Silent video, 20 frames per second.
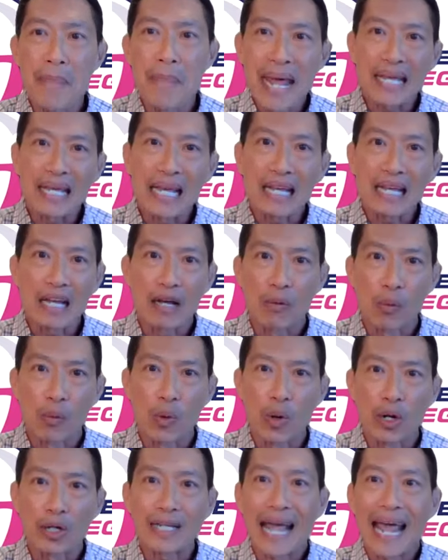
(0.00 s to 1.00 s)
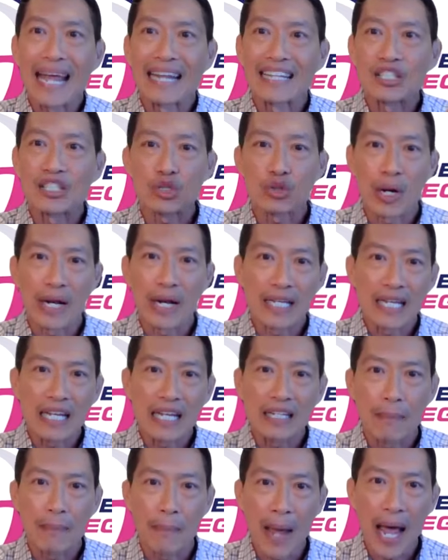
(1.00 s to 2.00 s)
making it work and
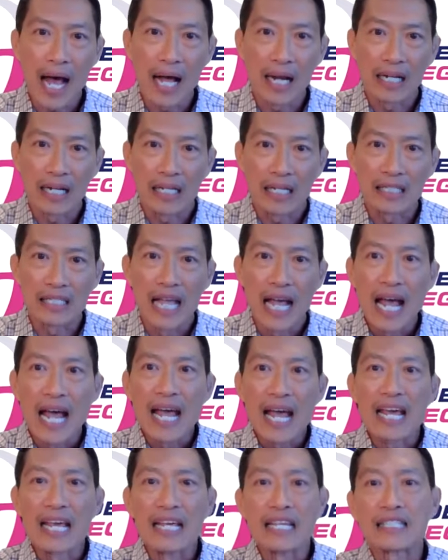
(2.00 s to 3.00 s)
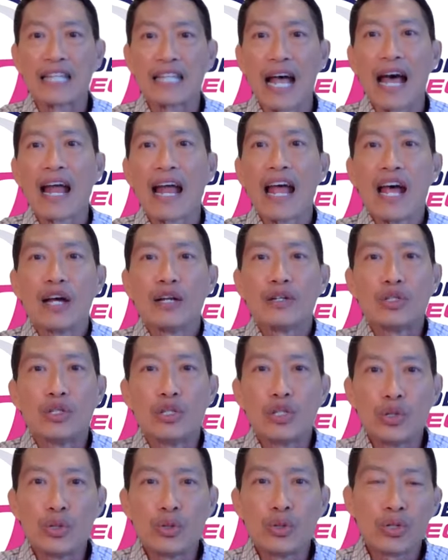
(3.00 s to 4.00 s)
striking the balance is that
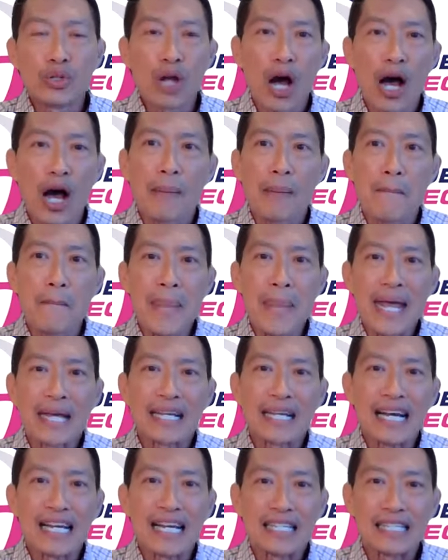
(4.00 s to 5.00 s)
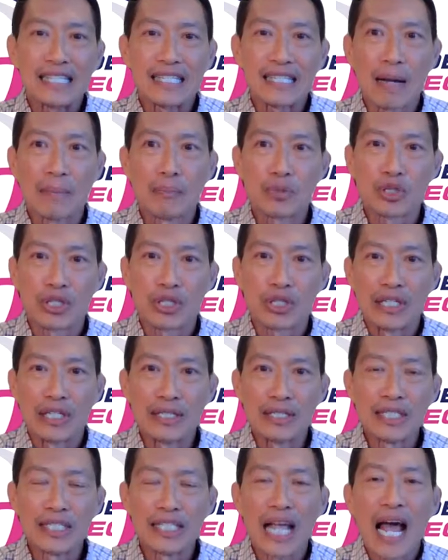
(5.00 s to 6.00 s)
do not make
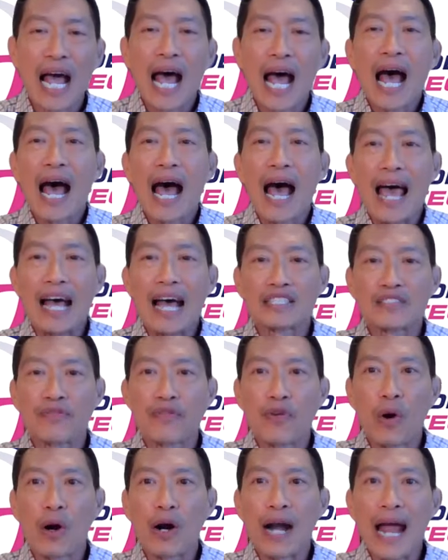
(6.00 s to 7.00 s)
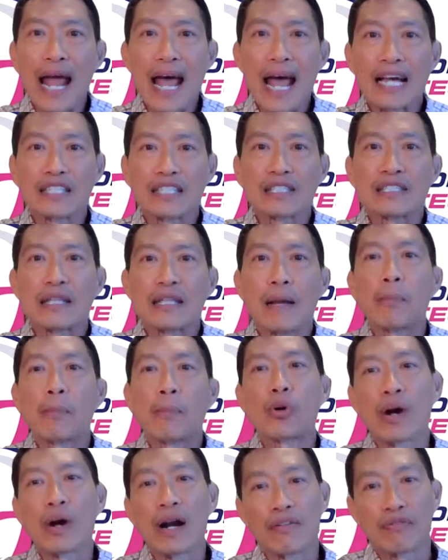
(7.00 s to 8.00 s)
assumptions as far as the
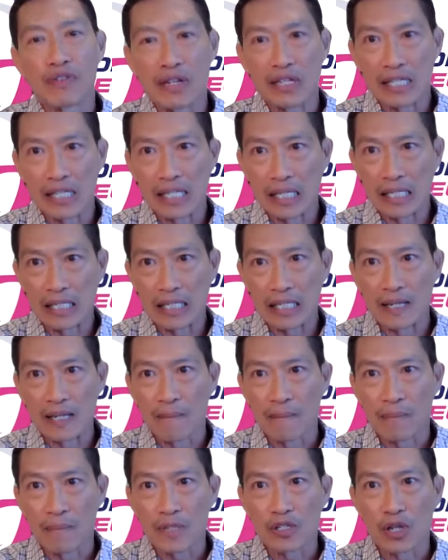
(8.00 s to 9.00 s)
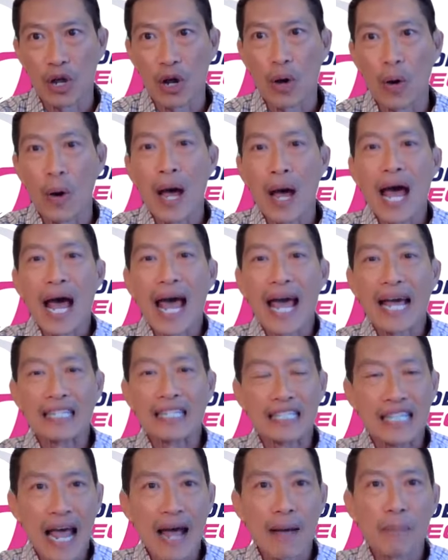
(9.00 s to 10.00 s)
preferences so
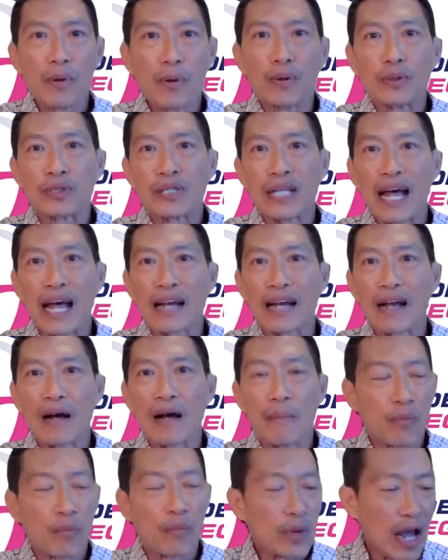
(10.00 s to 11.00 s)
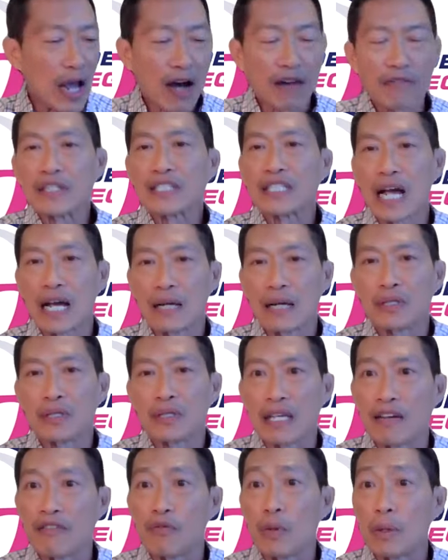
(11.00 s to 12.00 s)
examples that um, we
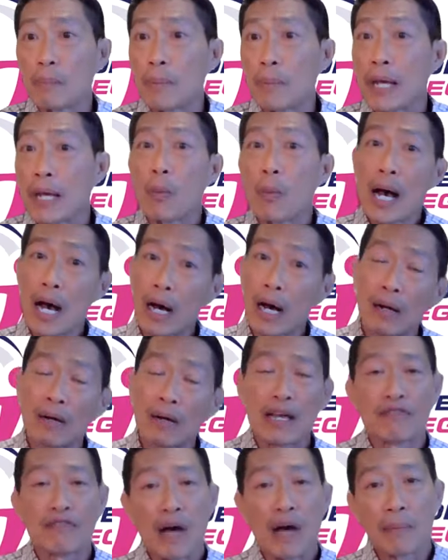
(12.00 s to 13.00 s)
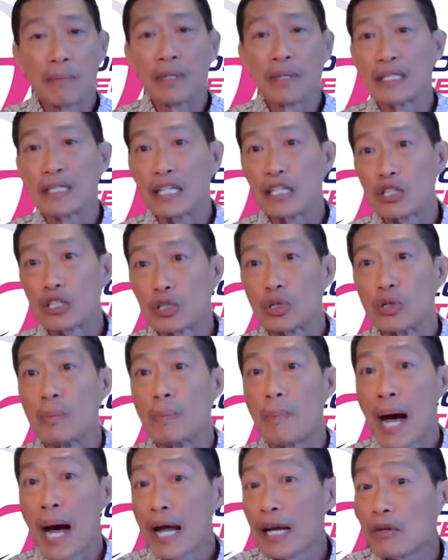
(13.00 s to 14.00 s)
oftentimes give would be, well, if I'm a digital
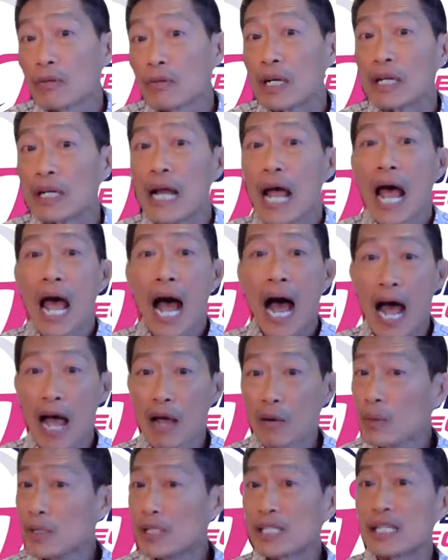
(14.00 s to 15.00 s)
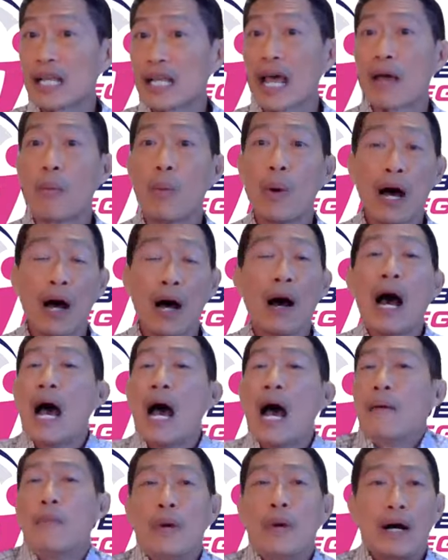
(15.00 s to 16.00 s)
migrant, I would say, well,
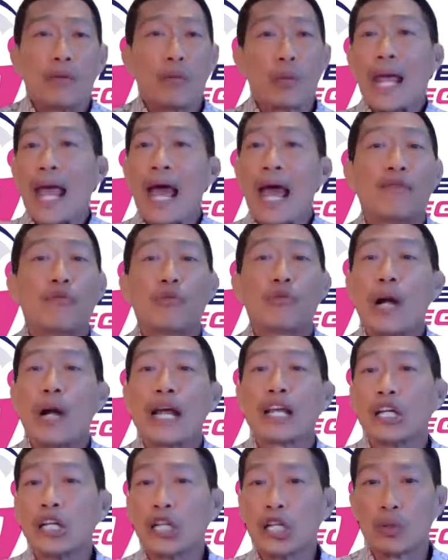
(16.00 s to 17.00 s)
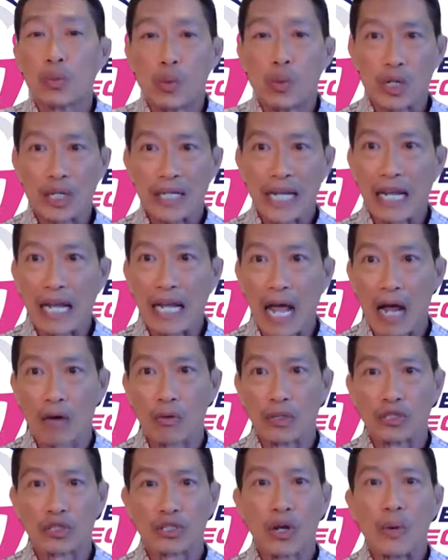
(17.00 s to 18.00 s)
well, we have regular working
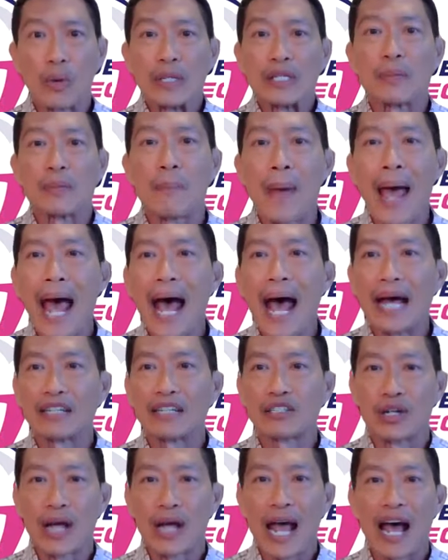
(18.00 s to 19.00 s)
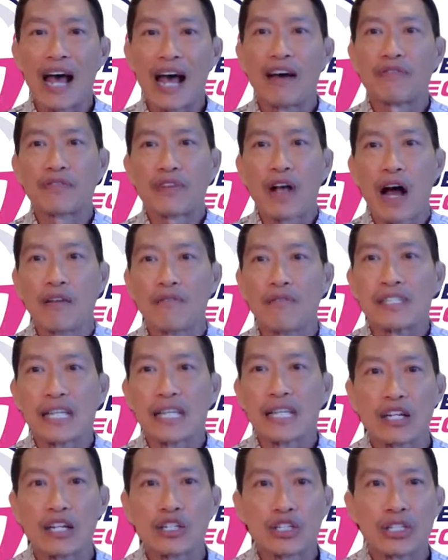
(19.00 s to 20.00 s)
hours, so it's bad to have
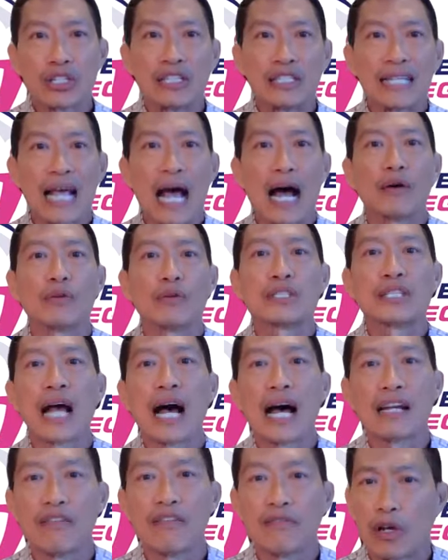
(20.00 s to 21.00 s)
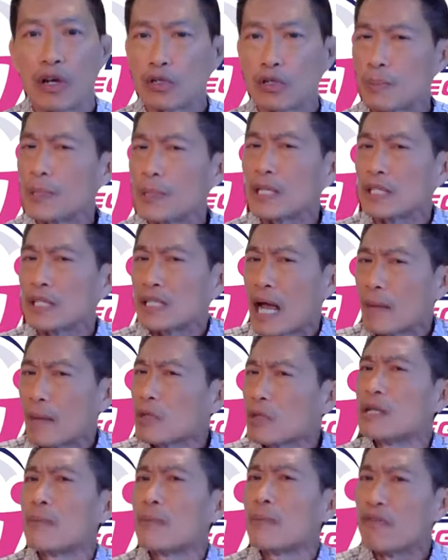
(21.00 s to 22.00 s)
conversations outside of those because
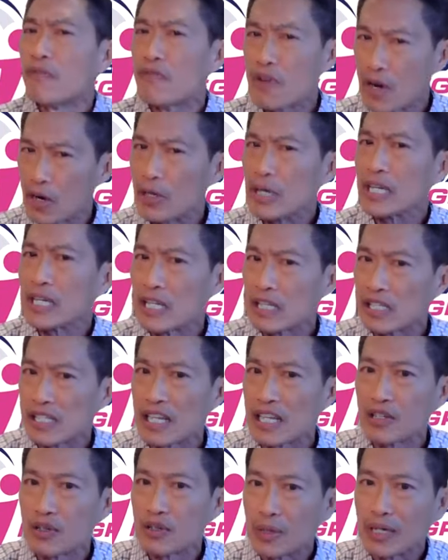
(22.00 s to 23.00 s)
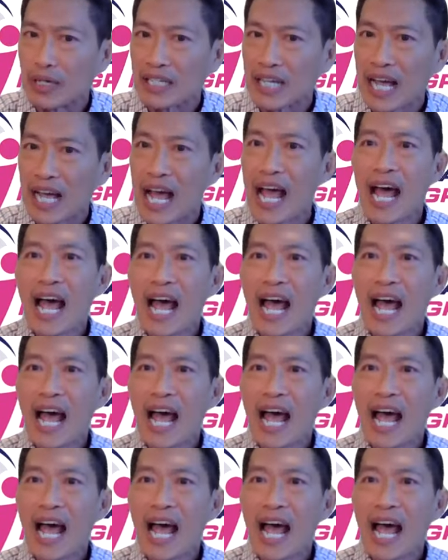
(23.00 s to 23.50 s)
I'm going to be very considerate.